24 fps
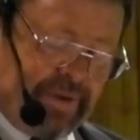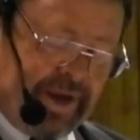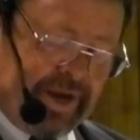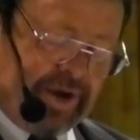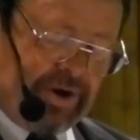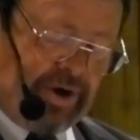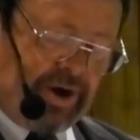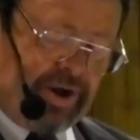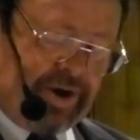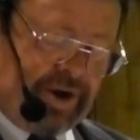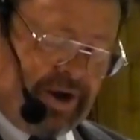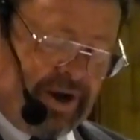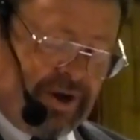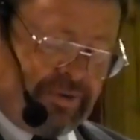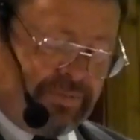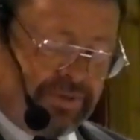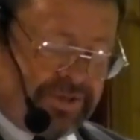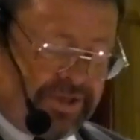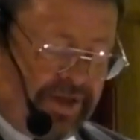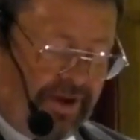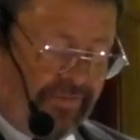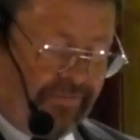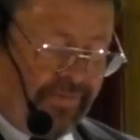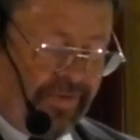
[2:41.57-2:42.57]
My conduct
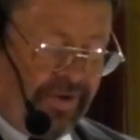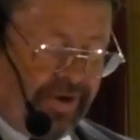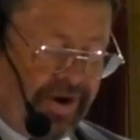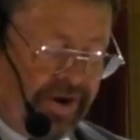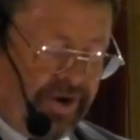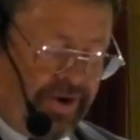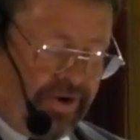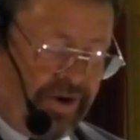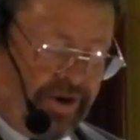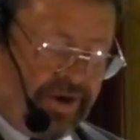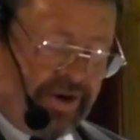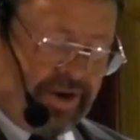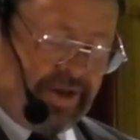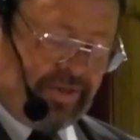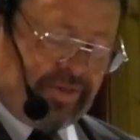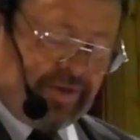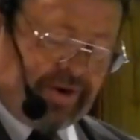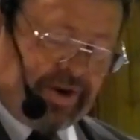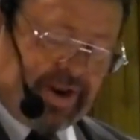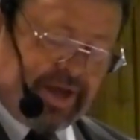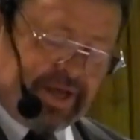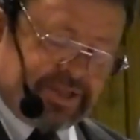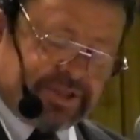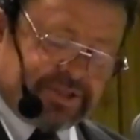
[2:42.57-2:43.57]
was not very good, and
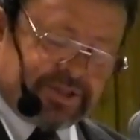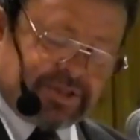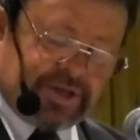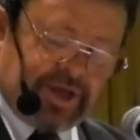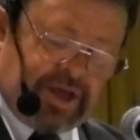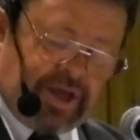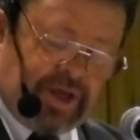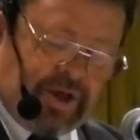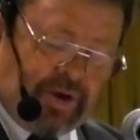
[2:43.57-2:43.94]
the nuns